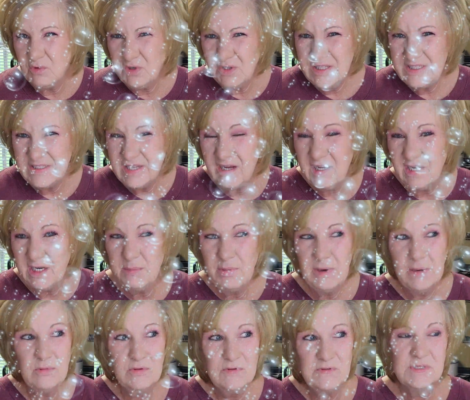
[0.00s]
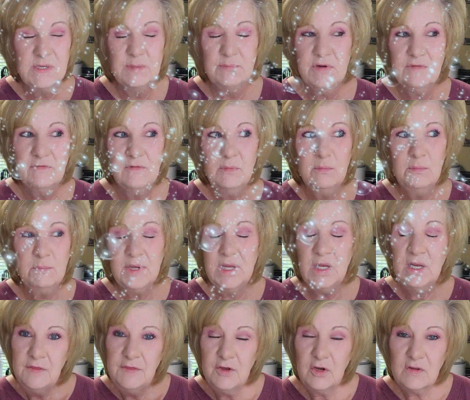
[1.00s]
really tiny bubbles, some of them,
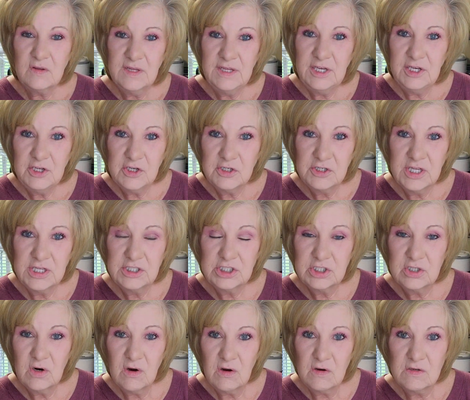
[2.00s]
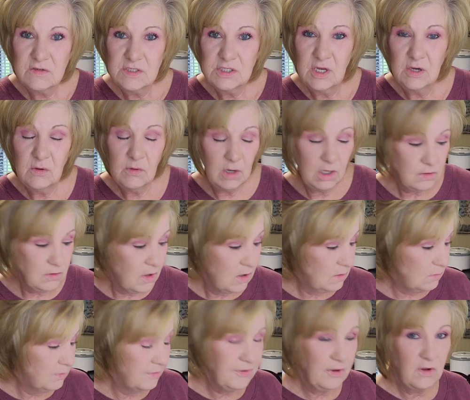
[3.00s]
but they're cleaning your denture also,
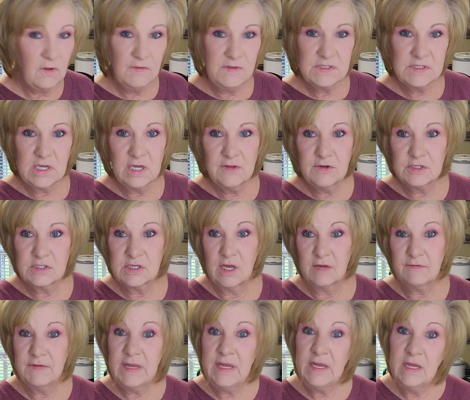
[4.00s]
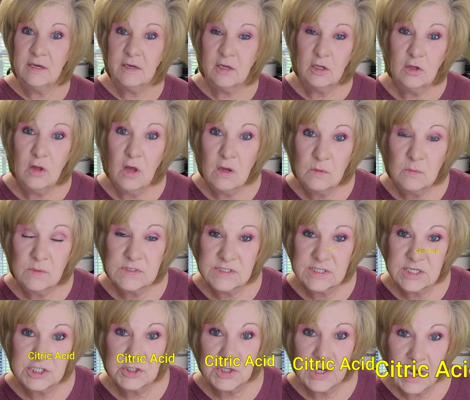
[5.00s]
along with all this other stuff and along with
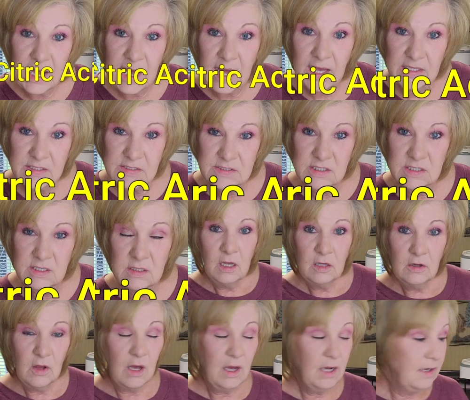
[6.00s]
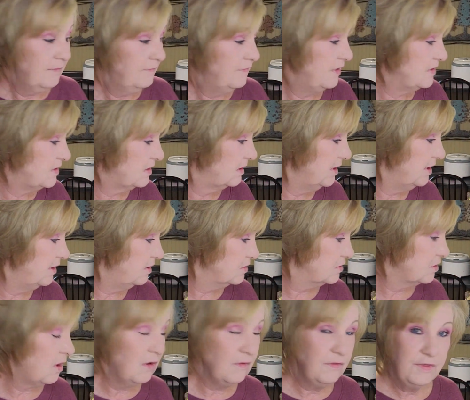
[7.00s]
citric acid. A lot of these
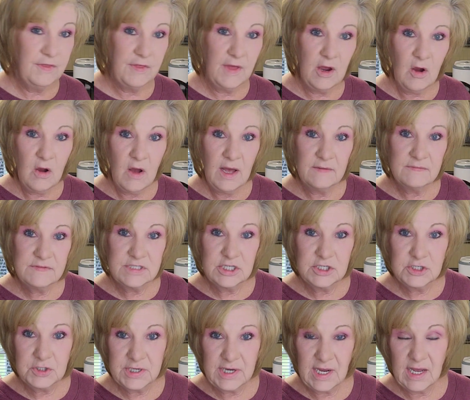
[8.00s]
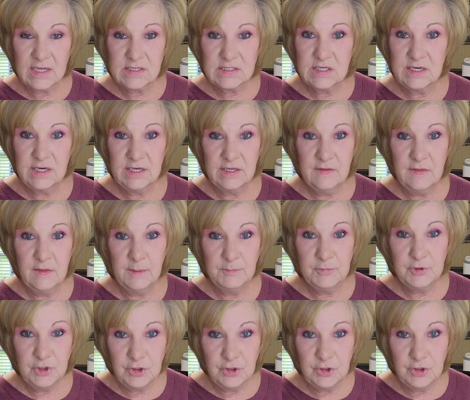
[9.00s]
cleaners, they all have citric acid in them